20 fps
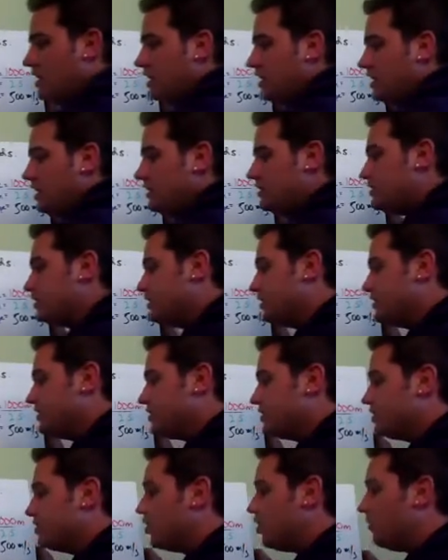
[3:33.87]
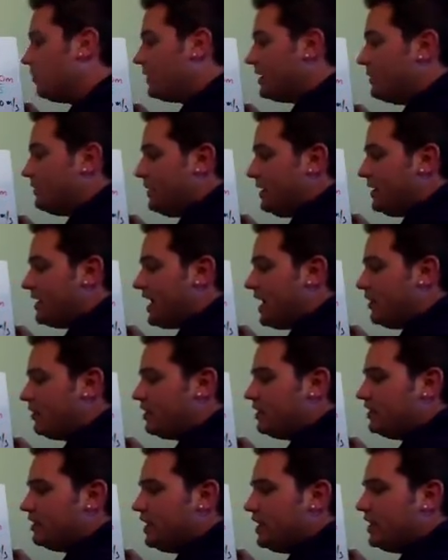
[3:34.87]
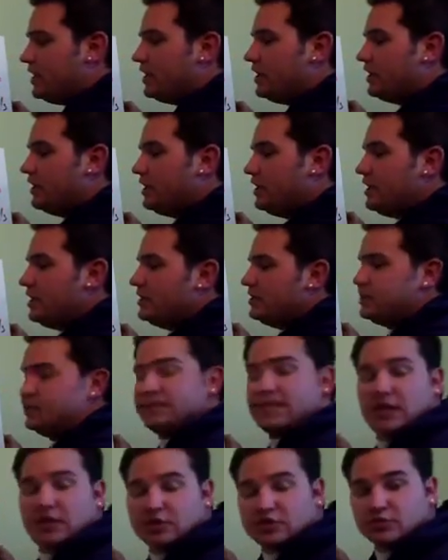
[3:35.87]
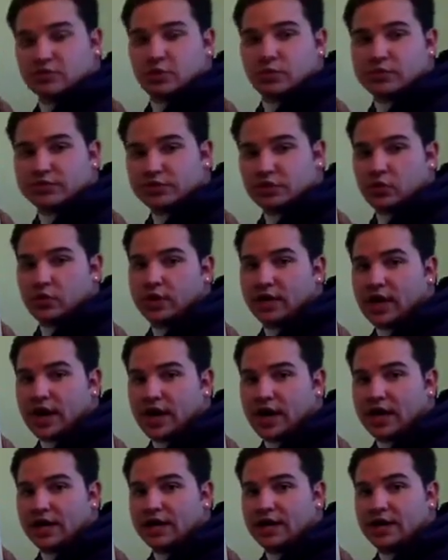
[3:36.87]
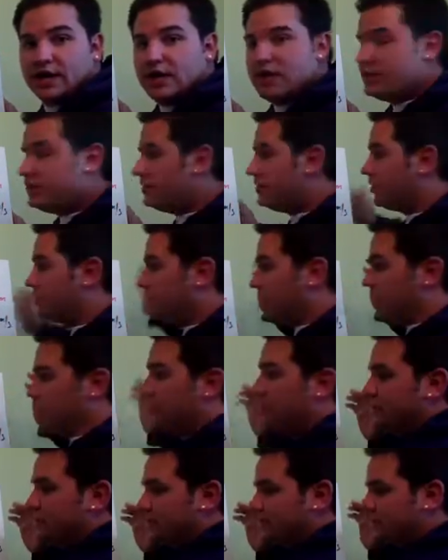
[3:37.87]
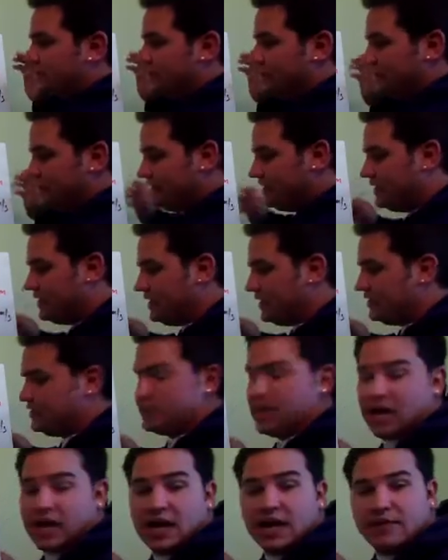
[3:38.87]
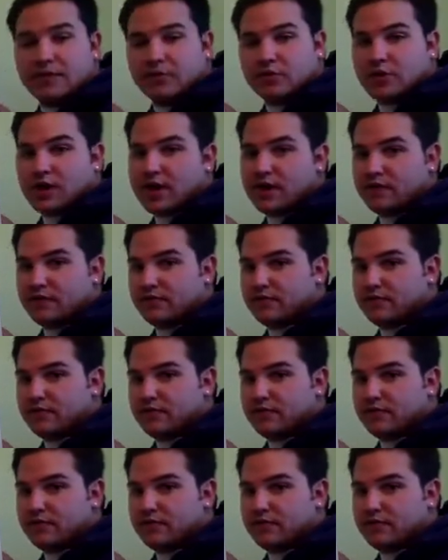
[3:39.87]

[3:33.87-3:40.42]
Each slope can be calculated to tell us what was going on during a distance in time graph.